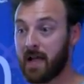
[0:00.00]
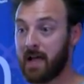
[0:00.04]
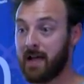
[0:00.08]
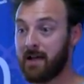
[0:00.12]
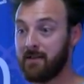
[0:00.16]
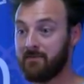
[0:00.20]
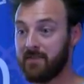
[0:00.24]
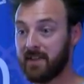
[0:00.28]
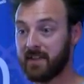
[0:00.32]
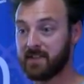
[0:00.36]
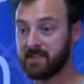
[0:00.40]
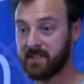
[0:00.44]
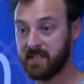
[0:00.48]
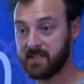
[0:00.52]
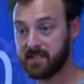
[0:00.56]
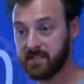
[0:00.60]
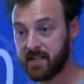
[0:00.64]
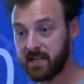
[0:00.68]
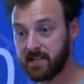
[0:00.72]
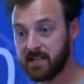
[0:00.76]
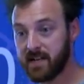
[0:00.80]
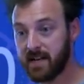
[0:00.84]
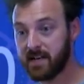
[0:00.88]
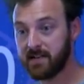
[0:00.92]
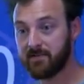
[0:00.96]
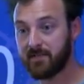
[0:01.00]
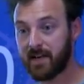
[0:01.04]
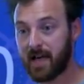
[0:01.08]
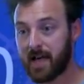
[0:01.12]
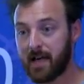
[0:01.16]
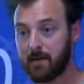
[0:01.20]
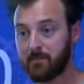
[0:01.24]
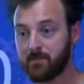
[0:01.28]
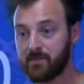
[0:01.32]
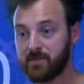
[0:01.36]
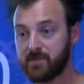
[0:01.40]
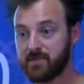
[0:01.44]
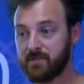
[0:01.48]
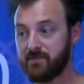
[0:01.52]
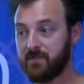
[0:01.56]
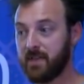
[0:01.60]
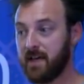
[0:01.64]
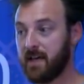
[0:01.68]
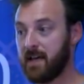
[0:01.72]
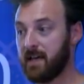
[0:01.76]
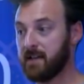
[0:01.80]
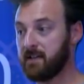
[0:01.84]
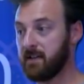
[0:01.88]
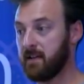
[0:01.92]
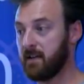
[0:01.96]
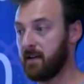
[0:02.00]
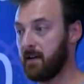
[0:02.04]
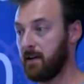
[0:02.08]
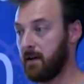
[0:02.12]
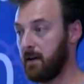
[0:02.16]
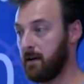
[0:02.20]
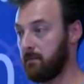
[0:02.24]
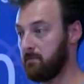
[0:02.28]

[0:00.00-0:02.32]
have existing native apps that